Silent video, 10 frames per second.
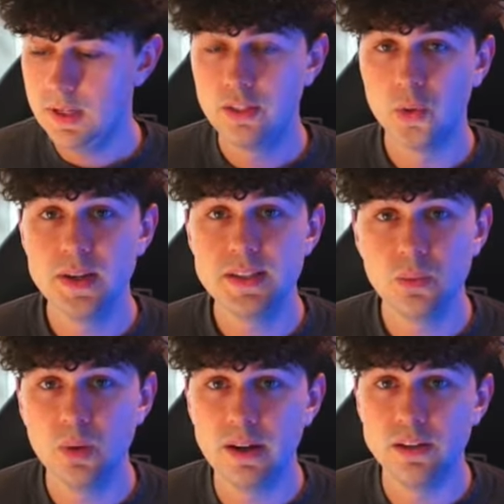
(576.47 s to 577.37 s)
The reason
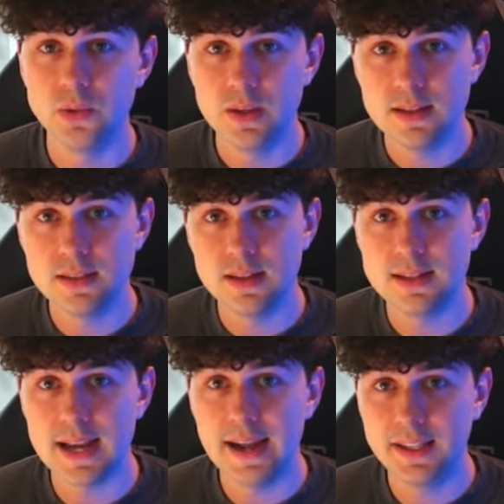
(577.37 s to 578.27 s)
we're going to do this
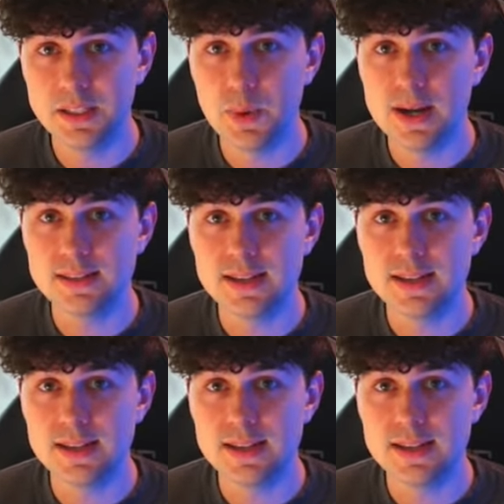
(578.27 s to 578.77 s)
is AliExpress